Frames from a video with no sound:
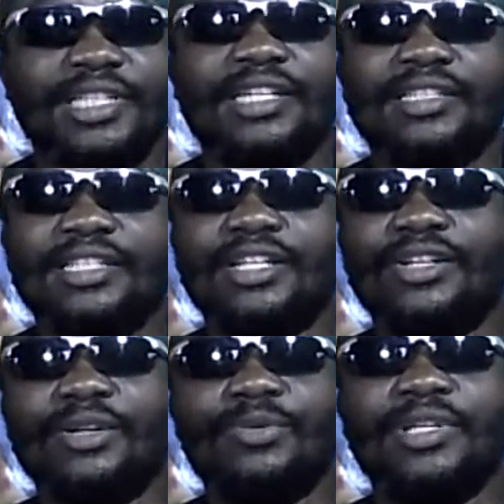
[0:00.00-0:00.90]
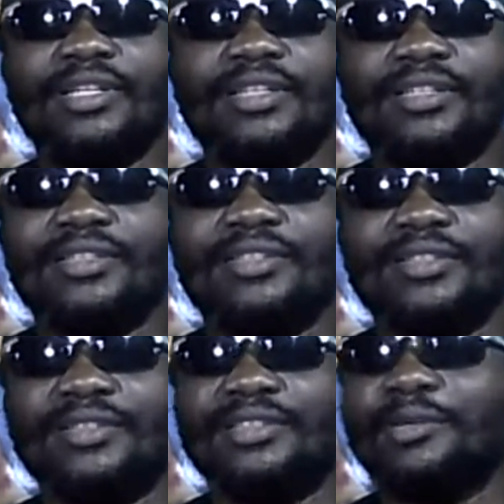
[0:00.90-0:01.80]
Yeah, they send you away,
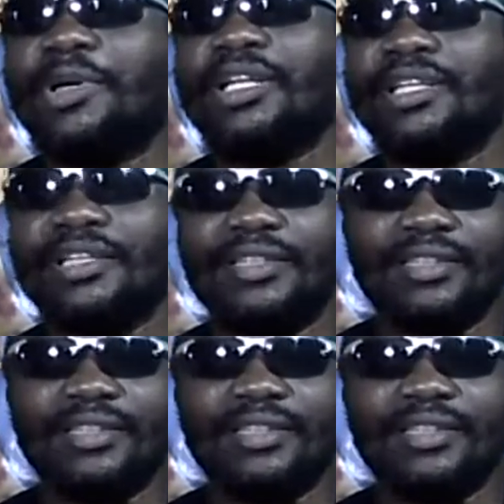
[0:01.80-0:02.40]
your body.